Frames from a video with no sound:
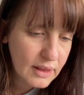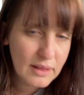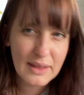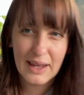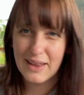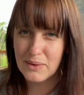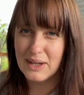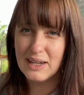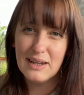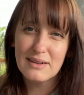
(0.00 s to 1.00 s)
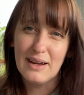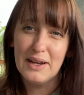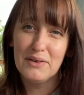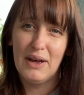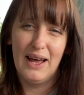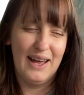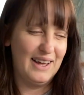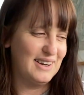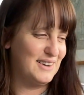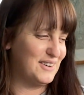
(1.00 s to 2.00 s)
The other one is kind of
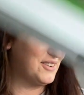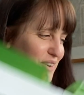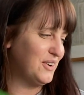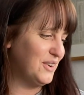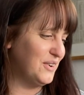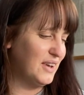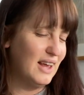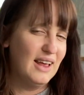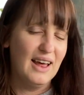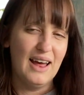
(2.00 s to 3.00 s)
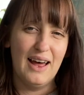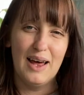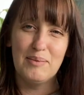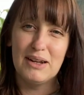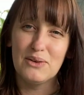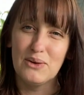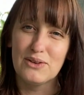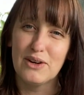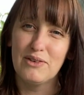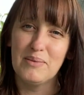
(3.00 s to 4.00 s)
harder to show you, but it's
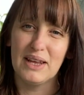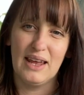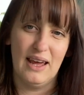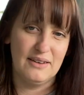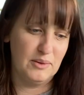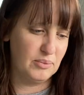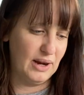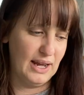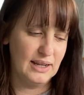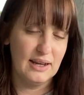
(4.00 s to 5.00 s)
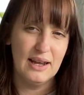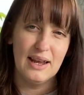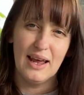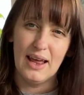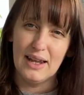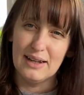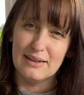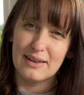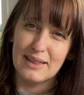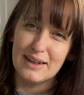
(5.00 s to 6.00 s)
also from the Cat It brand, and
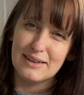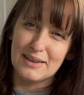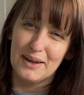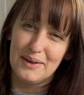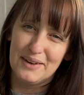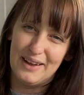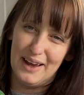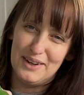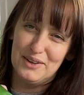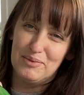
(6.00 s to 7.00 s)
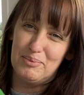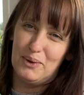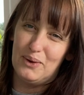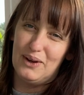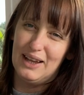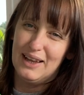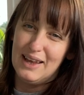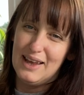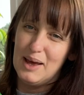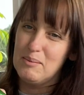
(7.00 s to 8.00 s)
it's this kind of ball
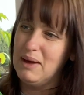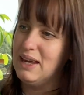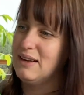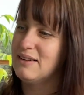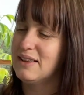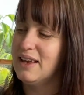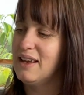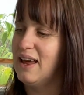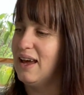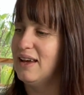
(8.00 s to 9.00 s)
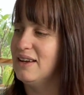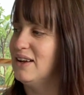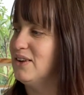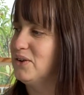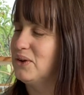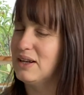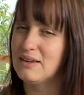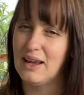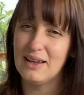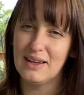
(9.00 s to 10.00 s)
maze thing, and you can
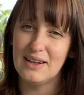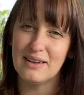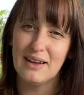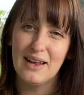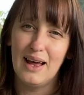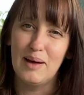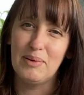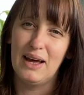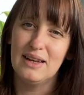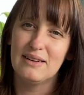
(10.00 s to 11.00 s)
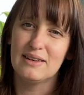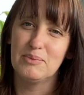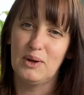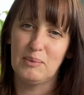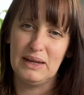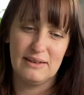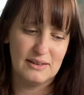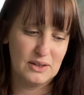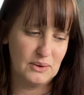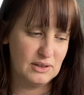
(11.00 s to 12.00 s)
take it apart into smaller
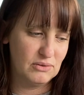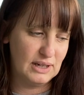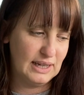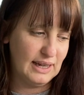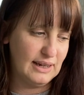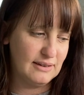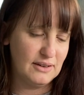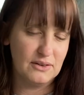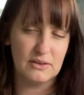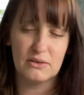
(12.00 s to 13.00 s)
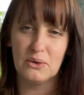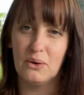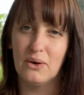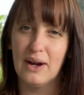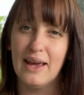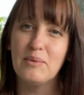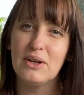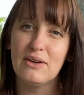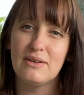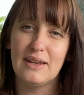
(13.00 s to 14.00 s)
pieces, so it's really easy to store, and
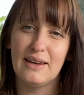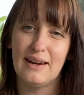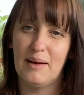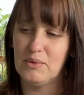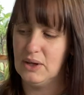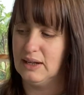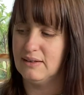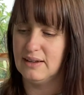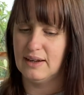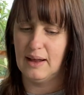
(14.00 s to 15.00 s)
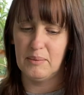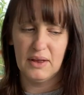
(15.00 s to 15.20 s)
when you set it up, you can set it up